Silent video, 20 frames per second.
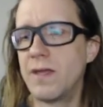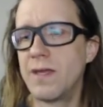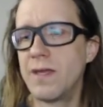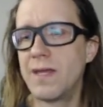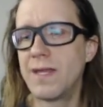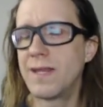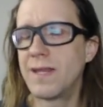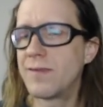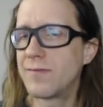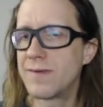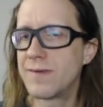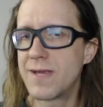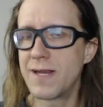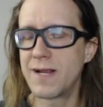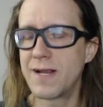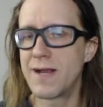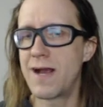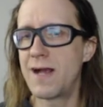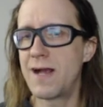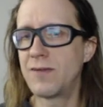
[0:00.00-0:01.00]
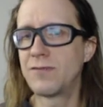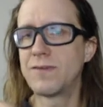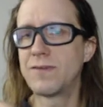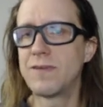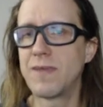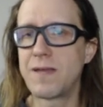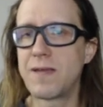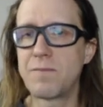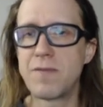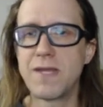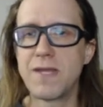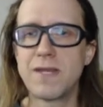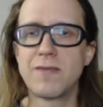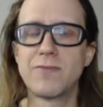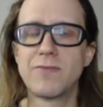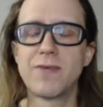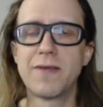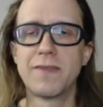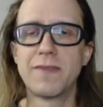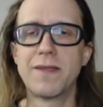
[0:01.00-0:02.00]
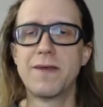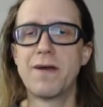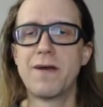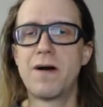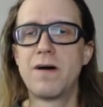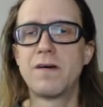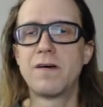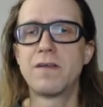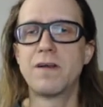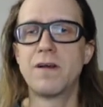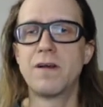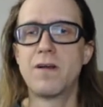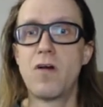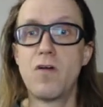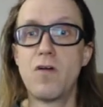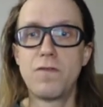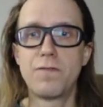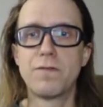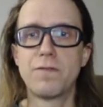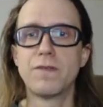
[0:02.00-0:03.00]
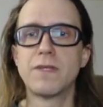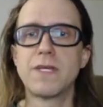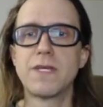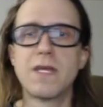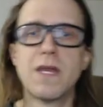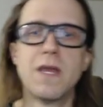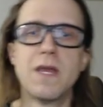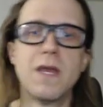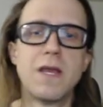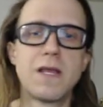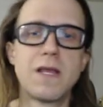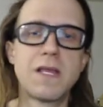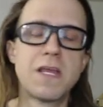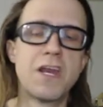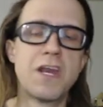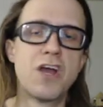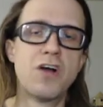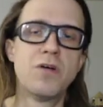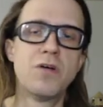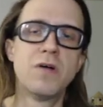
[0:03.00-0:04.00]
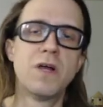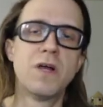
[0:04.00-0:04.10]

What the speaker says: it's gonna cost you like pennies on the dollar, hopefully, you know,